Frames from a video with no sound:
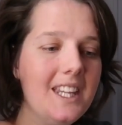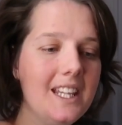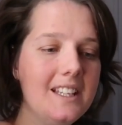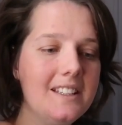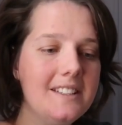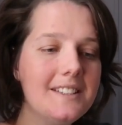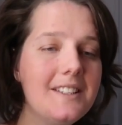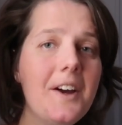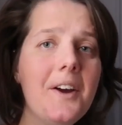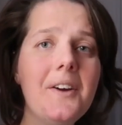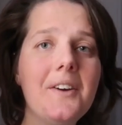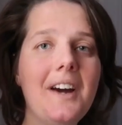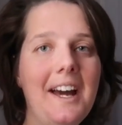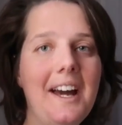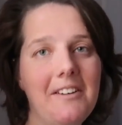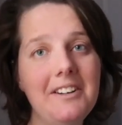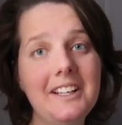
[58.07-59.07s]
So
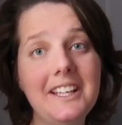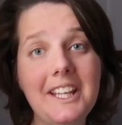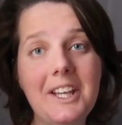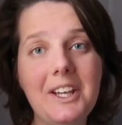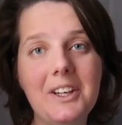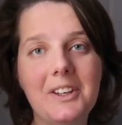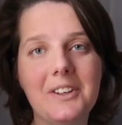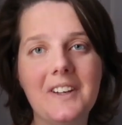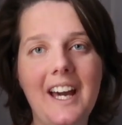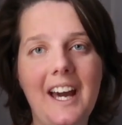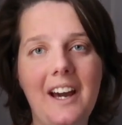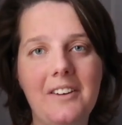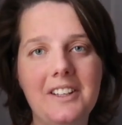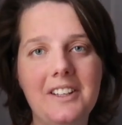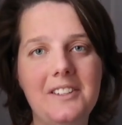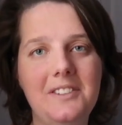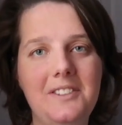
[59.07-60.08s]
how are you? How
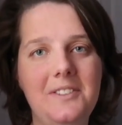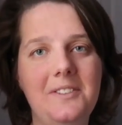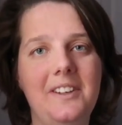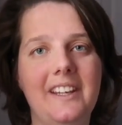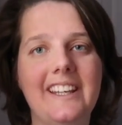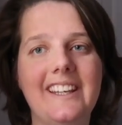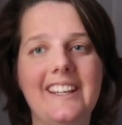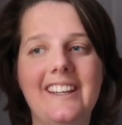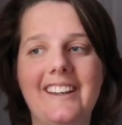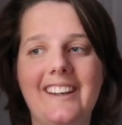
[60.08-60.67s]
are you doing?